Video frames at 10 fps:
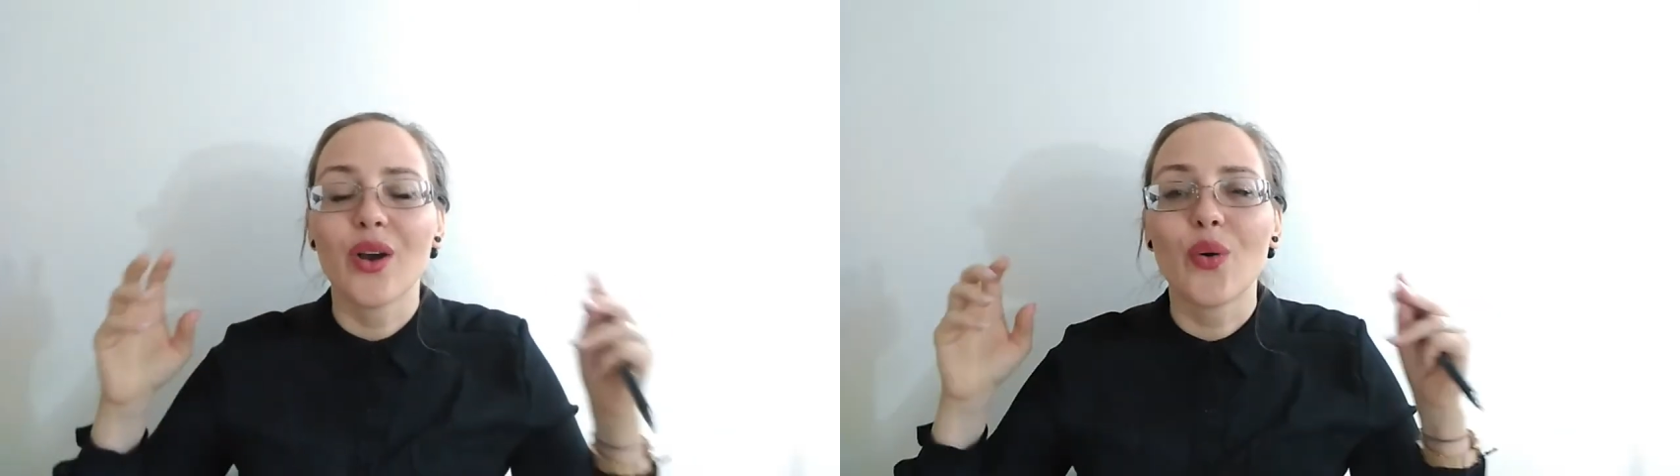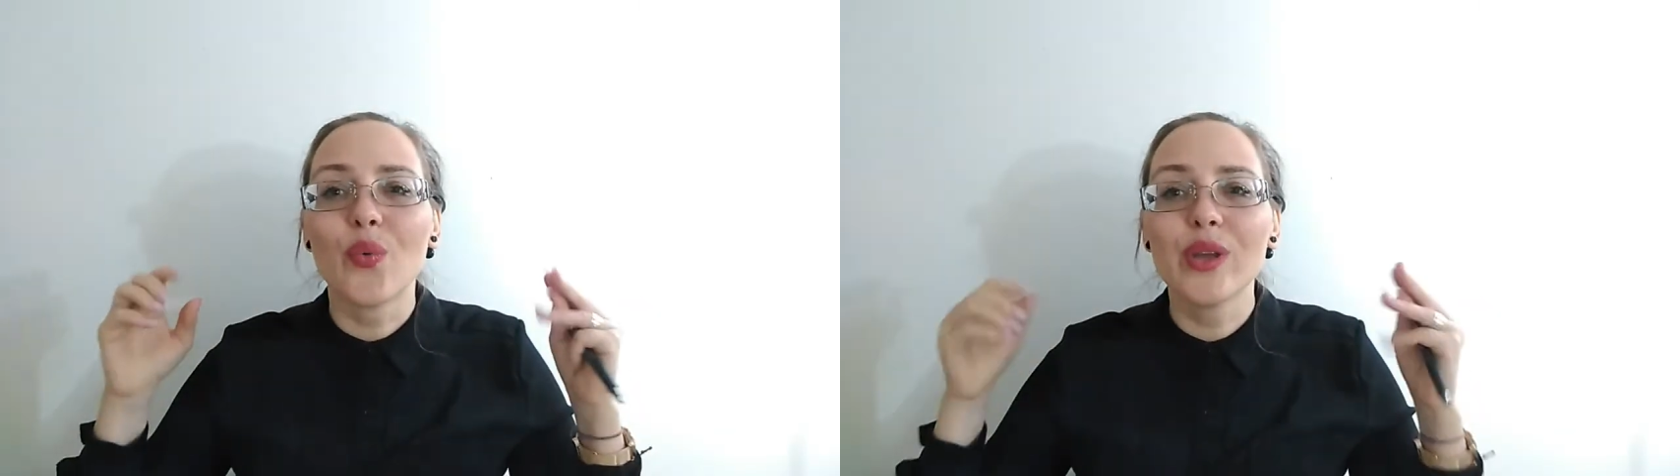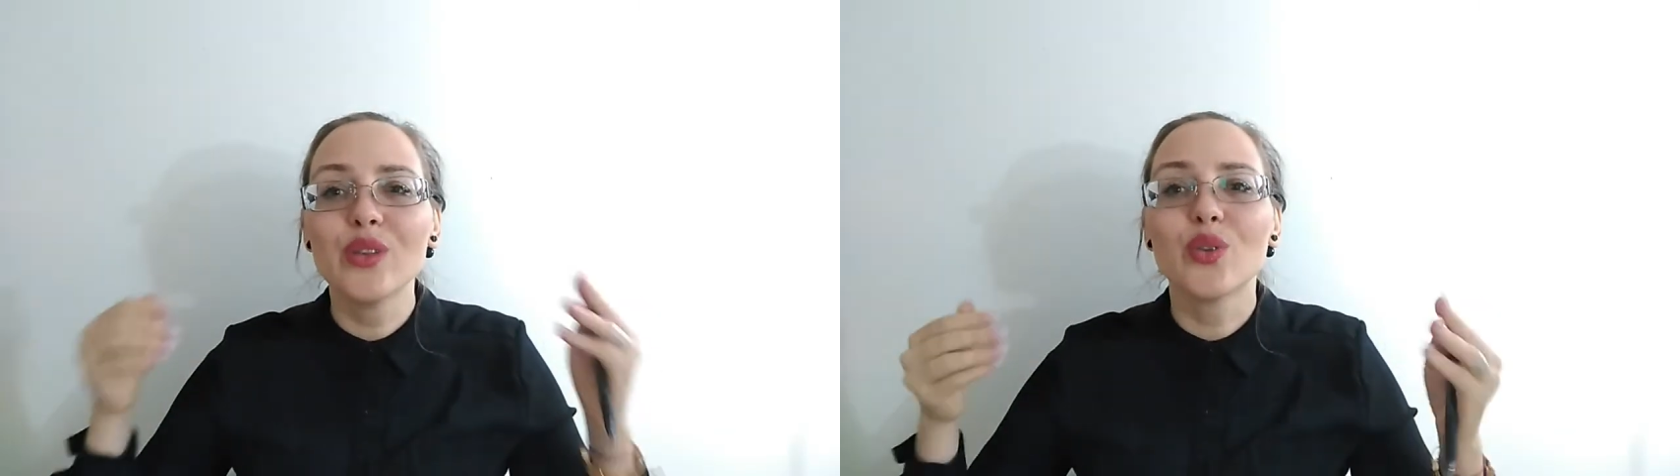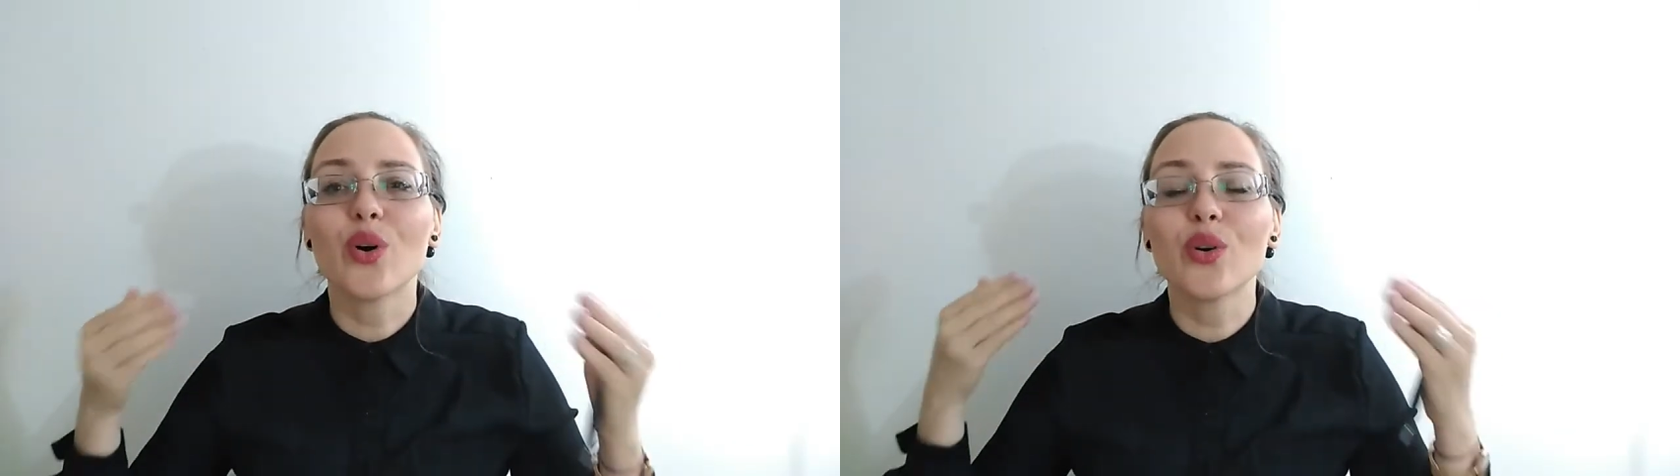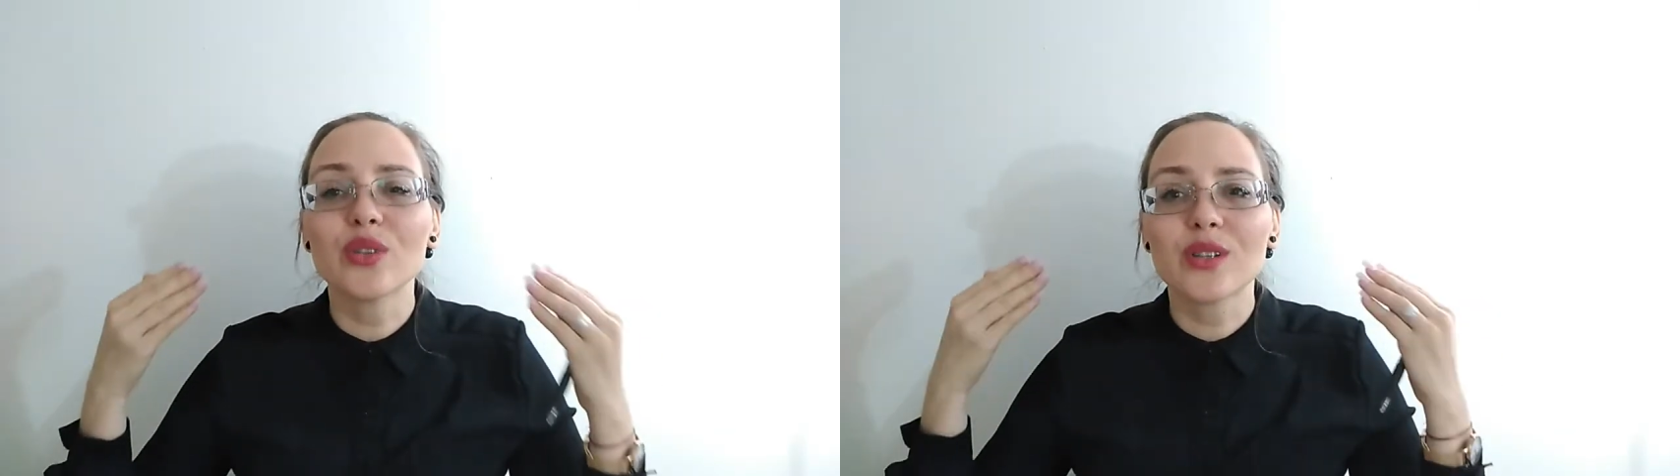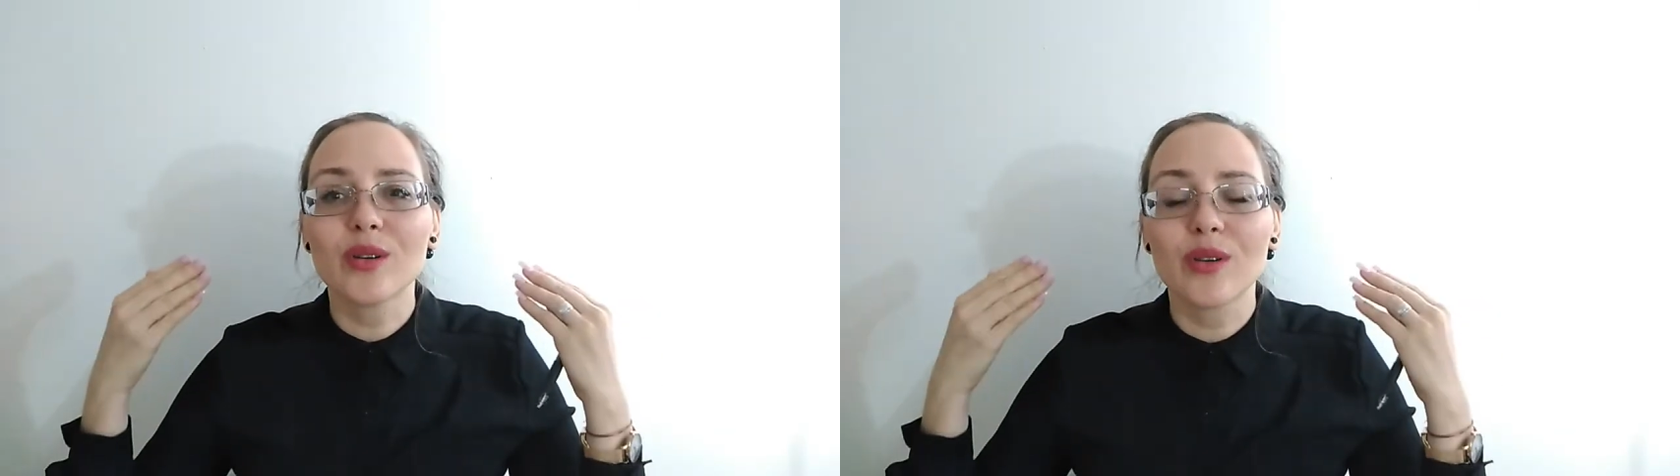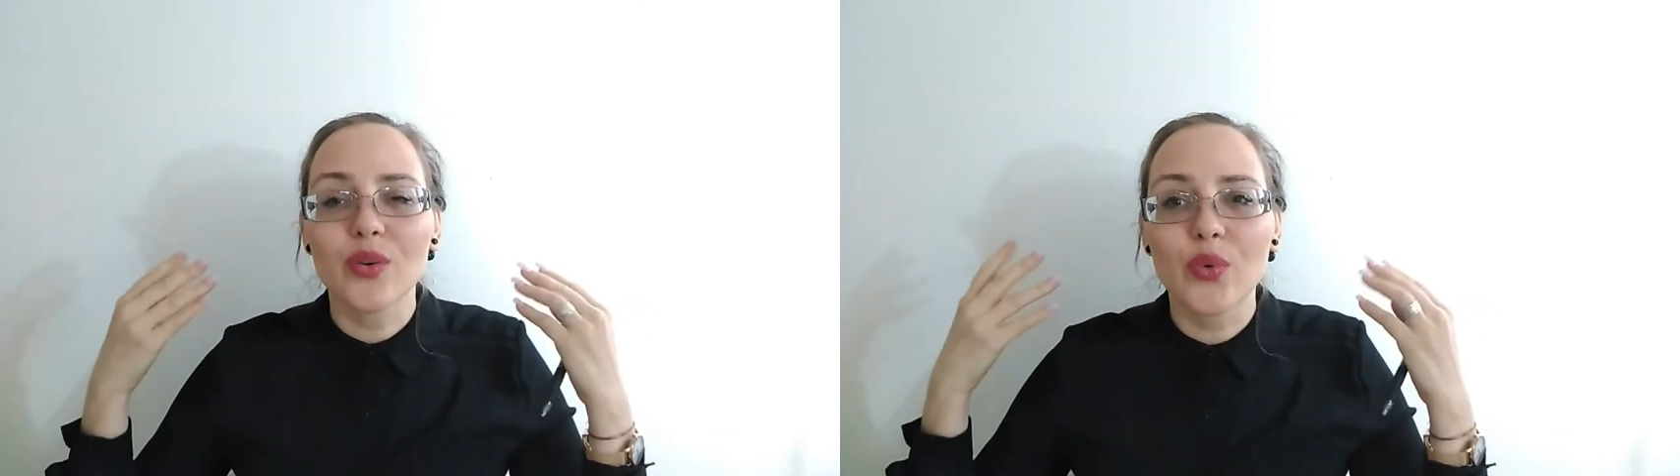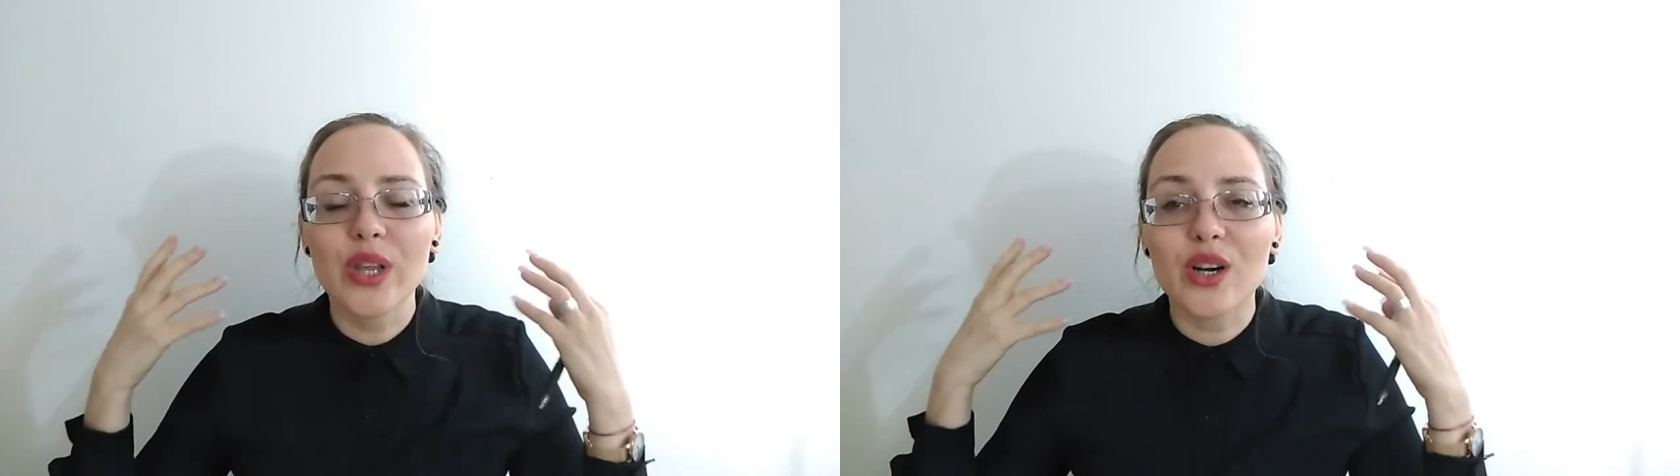we
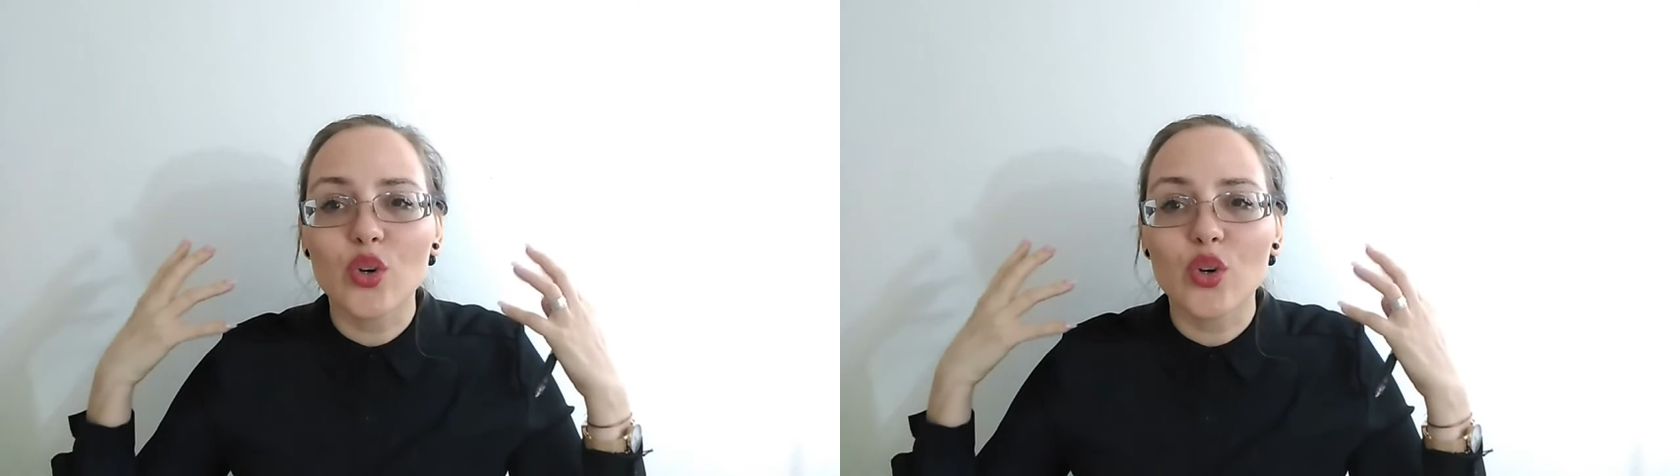are